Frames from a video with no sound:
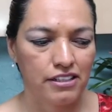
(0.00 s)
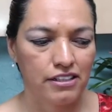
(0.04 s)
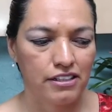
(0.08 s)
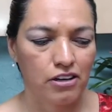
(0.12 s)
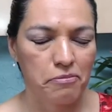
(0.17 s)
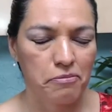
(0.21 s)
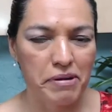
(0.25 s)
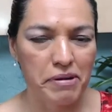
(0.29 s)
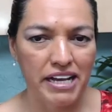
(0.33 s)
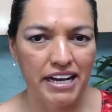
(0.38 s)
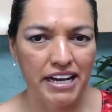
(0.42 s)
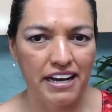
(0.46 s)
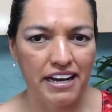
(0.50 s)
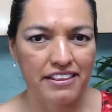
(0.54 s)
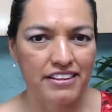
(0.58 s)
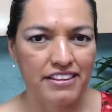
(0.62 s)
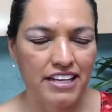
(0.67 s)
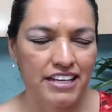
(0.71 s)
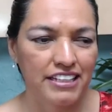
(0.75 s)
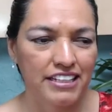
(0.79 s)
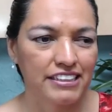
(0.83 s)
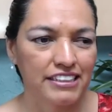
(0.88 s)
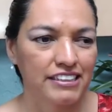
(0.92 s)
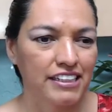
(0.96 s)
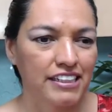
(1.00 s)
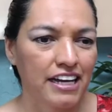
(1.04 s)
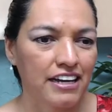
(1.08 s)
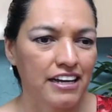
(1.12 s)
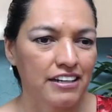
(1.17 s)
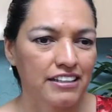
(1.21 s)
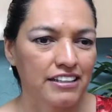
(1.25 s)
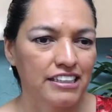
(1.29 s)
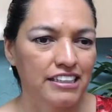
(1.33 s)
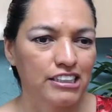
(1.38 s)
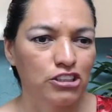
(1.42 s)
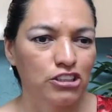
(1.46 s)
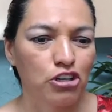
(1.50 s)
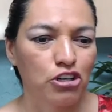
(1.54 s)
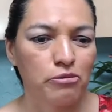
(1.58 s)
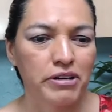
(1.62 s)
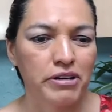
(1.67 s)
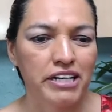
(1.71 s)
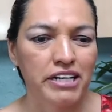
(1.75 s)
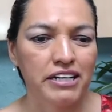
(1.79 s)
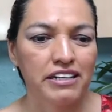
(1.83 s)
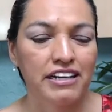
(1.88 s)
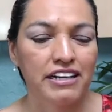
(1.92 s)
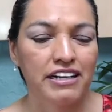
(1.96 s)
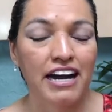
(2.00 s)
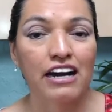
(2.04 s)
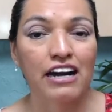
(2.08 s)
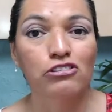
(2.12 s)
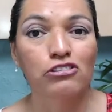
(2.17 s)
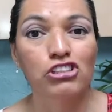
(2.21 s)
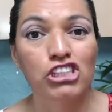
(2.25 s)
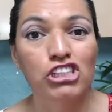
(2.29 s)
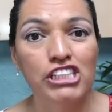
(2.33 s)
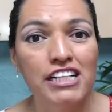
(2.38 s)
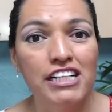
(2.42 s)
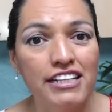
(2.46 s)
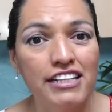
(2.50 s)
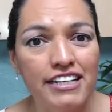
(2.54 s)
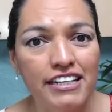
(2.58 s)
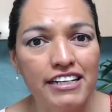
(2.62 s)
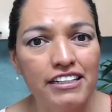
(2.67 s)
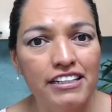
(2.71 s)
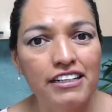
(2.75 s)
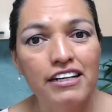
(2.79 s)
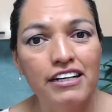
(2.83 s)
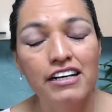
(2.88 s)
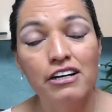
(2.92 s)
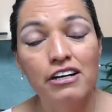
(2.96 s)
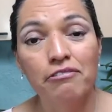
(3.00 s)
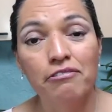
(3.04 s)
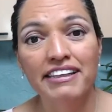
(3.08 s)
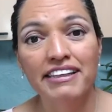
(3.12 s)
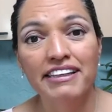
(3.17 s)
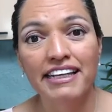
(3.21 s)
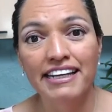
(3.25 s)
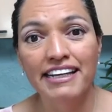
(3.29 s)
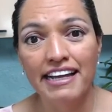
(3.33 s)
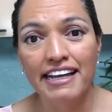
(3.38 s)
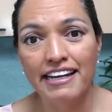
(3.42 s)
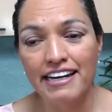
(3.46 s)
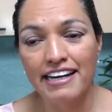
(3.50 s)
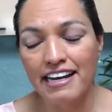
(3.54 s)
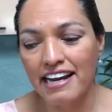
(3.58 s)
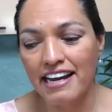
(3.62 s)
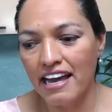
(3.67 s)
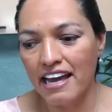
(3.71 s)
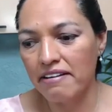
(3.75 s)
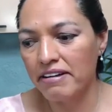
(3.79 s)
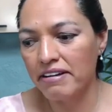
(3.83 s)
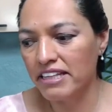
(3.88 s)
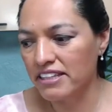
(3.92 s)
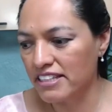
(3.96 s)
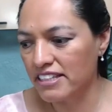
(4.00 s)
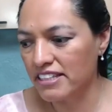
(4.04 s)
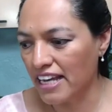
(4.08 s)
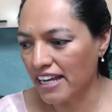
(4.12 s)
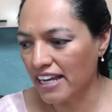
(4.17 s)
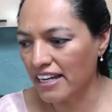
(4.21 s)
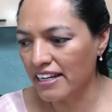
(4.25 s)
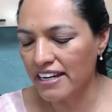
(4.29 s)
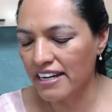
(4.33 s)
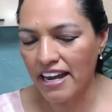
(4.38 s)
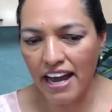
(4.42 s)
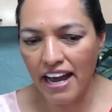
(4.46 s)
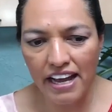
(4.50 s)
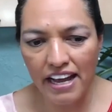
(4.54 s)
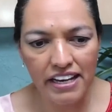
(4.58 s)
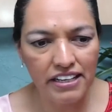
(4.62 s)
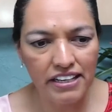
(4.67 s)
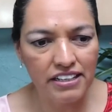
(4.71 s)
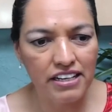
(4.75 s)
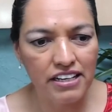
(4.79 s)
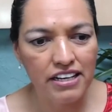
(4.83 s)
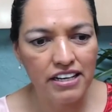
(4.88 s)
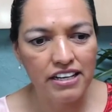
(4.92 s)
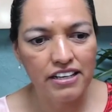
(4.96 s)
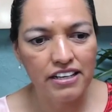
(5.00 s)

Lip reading: Oh my God, they start discovering how children, when they are 11, 10, 9,